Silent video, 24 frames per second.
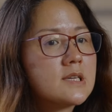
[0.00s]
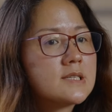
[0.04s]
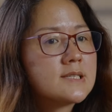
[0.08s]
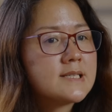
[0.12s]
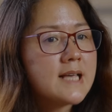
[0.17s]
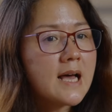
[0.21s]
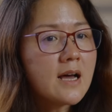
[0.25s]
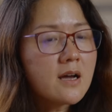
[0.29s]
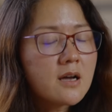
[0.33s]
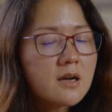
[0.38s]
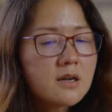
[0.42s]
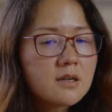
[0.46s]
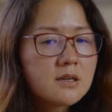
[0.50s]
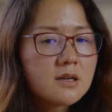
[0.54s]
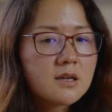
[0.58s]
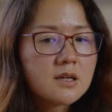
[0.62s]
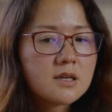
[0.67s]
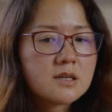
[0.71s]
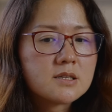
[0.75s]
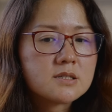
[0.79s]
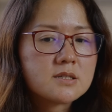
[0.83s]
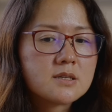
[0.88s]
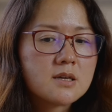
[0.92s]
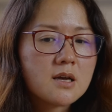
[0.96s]
The second
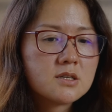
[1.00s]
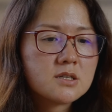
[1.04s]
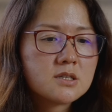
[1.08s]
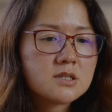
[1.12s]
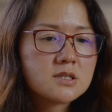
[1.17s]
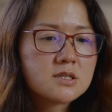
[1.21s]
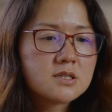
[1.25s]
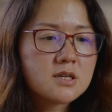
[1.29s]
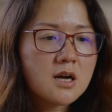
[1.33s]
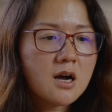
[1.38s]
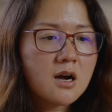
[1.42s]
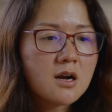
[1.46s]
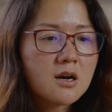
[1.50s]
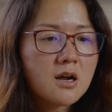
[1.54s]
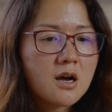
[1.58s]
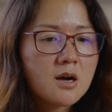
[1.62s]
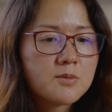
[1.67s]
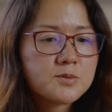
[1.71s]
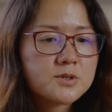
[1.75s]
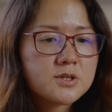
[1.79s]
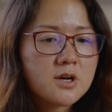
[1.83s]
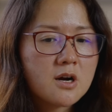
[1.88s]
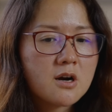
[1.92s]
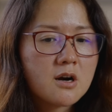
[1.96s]
is
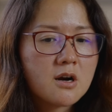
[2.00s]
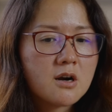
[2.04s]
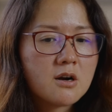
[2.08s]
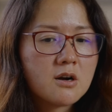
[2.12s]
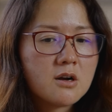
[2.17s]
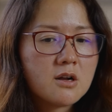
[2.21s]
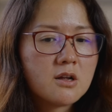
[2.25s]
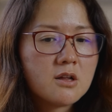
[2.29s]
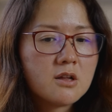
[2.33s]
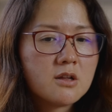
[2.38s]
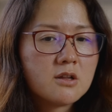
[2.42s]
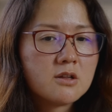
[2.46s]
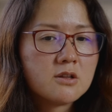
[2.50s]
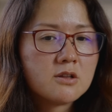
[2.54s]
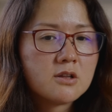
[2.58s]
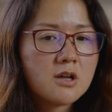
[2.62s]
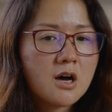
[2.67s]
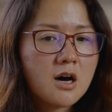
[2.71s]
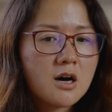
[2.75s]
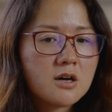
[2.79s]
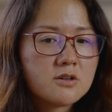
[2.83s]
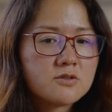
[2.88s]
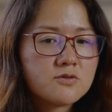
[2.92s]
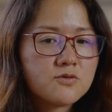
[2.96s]
startups are
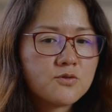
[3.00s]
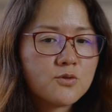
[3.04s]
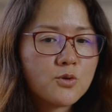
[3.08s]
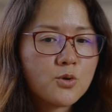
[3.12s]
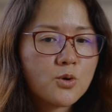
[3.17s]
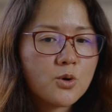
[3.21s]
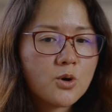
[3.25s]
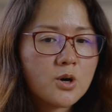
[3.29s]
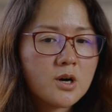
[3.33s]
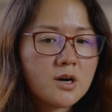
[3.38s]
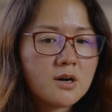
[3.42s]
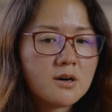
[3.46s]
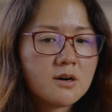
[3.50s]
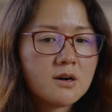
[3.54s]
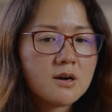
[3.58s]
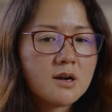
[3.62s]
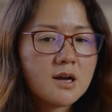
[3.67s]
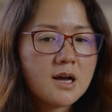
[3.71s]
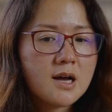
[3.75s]
not for